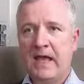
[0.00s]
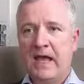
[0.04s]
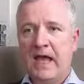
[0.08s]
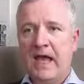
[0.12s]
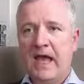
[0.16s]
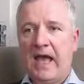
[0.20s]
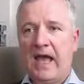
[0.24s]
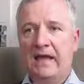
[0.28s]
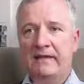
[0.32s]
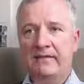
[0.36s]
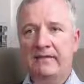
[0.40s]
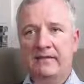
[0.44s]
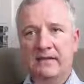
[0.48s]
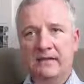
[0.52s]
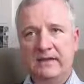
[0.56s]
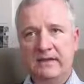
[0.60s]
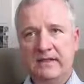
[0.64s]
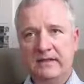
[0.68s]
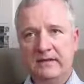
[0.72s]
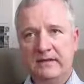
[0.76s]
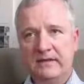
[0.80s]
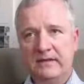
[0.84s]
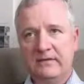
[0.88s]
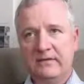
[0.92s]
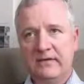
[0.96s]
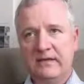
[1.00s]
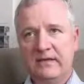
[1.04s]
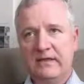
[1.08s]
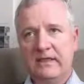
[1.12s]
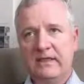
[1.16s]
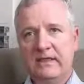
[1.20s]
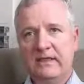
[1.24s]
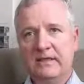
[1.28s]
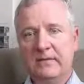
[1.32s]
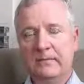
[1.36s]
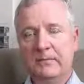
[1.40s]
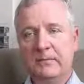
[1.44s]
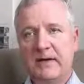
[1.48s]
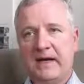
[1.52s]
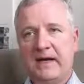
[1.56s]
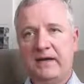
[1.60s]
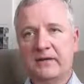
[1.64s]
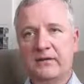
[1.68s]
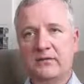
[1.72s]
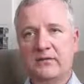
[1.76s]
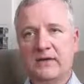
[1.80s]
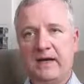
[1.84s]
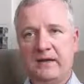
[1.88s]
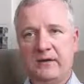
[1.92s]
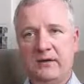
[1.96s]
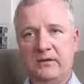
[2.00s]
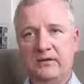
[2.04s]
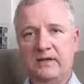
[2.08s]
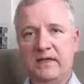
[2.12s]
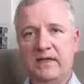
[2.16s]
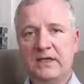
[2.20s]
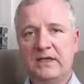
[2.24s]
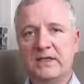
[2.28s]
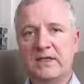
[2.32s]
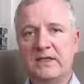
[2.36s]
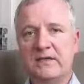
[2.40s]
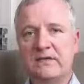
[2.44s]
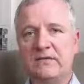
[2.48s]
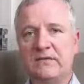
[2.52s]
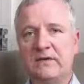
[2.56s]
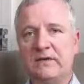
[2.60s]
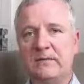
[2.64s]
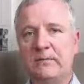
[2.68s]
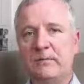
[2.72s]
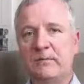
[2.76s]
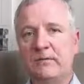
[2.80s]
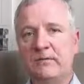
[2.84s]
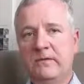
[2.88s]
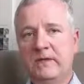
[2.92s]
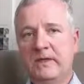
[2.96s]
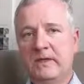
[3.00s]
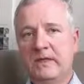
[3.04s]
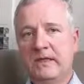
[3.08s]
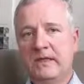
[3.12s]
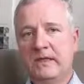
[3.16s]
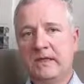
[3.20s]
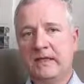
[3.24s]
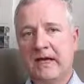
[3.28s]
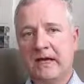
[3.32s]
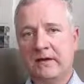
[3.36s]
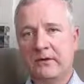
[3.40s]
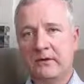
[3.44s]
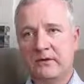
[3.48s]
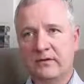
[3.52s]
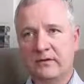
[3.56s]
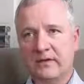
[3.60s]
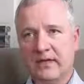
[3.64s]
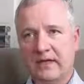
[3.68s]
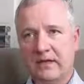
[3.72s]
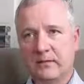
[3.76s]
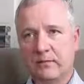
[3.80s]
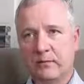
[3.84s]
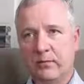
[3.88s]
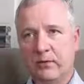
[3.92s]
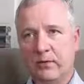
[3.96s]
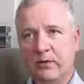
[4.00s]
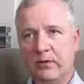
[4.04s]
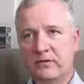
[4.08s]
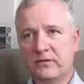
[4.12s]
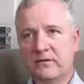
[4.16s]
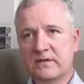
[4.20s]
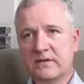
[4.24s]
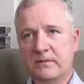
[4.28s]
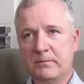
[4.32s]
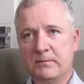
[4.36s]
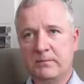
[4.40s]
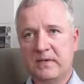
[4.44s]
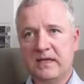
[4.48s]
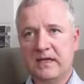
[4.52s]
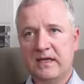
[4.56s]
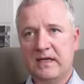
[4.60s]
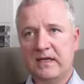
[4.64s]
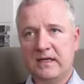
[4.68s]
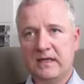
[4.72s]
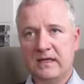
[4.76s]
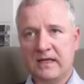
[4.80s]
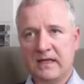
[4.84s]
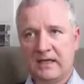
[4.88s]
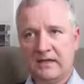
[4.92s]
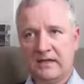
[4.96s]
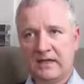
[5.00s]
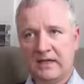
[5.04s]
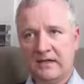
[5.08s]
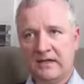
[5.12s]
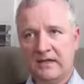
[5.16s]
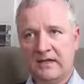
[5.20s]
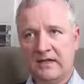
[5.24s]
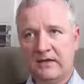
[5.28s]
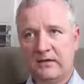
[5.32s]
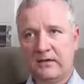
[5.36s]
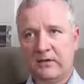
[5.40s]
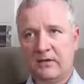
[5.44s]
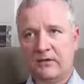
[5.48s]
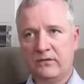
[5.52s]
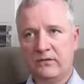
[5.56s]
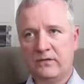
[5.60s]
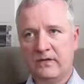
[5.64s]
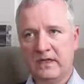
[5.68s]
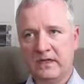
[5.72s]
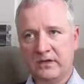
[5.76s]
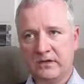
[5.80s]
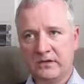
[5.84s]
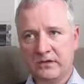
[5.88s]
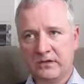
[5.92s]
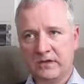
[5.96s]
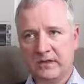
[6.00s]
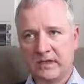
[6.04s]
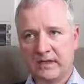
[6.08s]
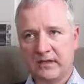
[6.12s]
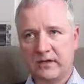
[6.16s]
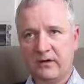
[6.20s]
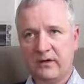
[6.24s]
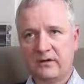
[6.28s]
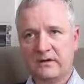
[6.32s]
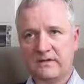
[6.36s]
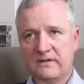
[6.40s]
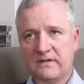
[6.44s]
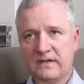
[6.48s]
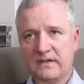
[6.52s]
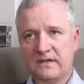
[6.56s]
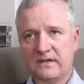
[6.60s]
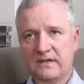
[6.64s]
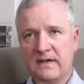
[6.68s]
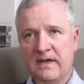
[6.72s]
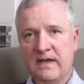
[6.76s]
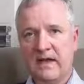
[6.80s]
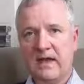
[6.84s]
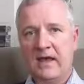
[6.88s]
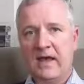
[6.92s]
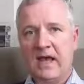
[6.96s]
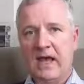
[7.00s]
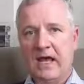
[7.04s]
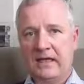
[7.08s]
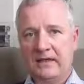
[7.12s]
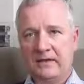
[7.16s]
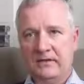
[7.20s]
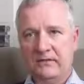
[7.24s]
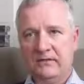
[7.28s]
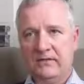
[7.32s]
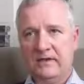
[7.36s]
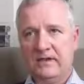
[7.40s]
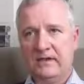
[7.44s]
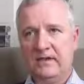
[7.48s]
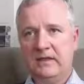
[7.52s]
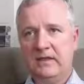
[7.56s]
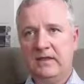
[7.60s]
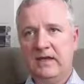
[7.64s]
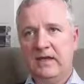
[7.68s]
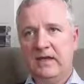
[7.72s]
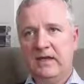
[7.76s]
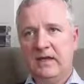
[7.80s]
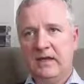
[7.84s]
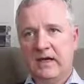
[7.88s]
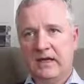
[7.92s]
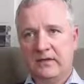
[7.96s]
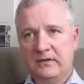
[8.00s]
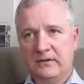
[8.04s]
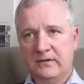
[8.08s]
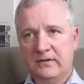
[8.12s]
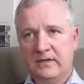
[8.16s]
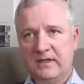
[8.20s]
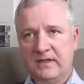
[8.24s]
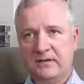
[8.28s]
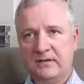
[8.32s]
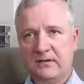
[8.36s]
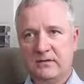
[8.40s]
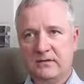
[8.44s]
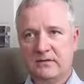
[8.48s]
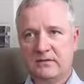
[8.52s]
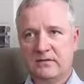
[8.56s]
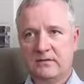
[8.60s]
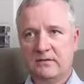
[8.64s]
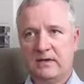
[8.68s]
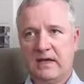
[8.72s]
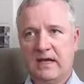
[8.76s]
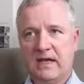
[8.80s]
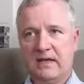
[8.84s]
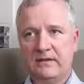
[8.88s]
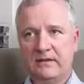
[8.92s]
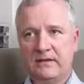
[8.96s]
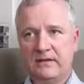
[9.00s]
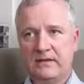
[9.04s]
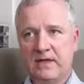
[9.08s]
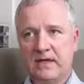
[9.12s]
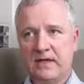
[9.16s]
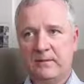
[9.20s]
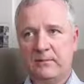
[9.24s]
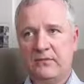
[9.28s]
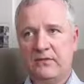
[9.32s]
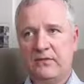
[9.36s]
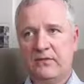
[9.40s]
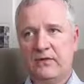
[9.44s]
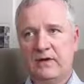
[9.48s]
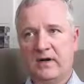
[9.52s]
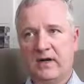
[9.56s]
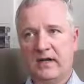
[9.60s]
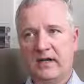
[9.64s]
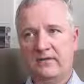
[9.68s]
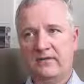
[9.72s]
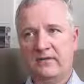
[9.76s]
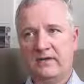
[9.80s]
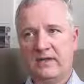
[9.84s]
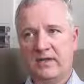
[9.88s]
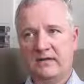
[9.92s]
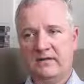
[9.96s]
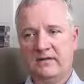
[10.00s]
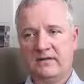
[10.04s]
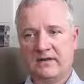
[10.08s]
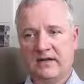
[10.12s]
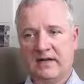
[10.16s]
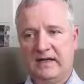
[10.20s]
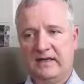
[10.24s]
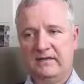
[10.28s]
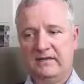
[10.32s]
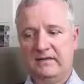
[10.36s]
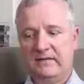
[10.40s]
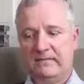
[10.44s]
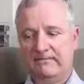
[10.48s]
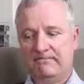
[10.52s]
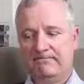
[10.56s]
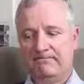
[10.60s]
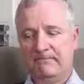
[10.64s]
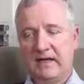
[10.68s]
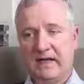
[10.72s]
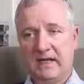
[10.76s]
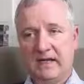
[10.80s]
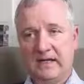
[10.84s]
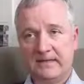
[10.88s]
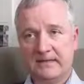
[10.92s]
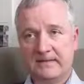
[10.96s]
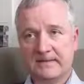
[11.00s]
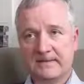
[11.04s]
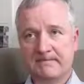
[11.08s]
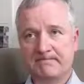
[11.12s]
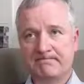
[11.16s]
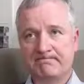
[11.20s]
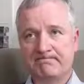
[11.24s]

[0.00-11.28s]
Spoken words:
And in the part of annotation, we annotate both the beginning and ending of dictionary glosses, and we annotate also hand shape for left and right hands.